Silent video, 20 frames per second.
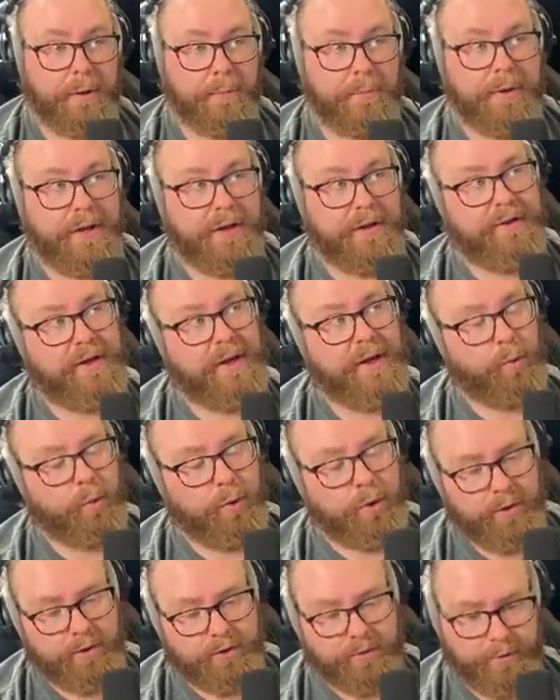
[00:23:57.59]
because I
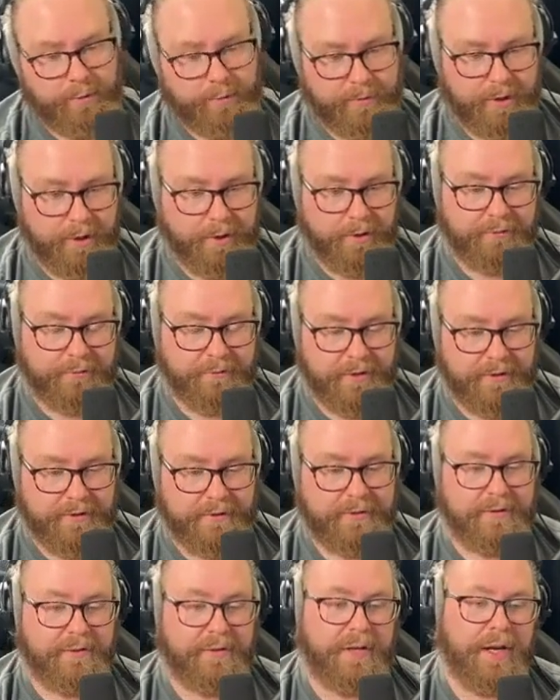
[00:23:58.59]
walk to my
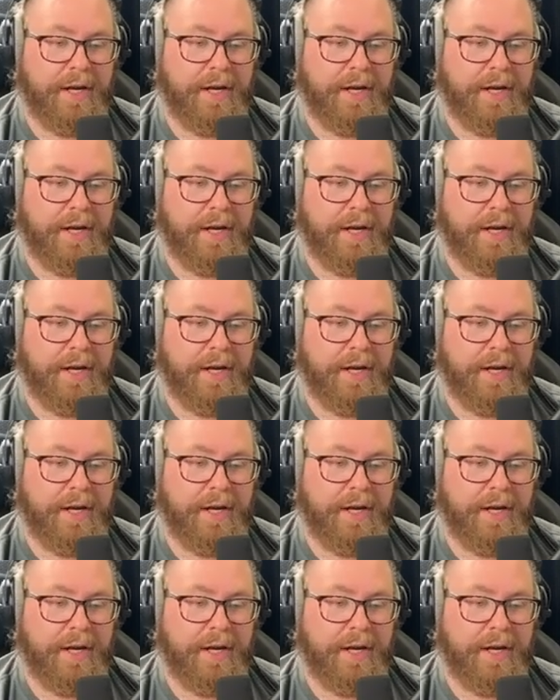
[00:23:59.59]
office,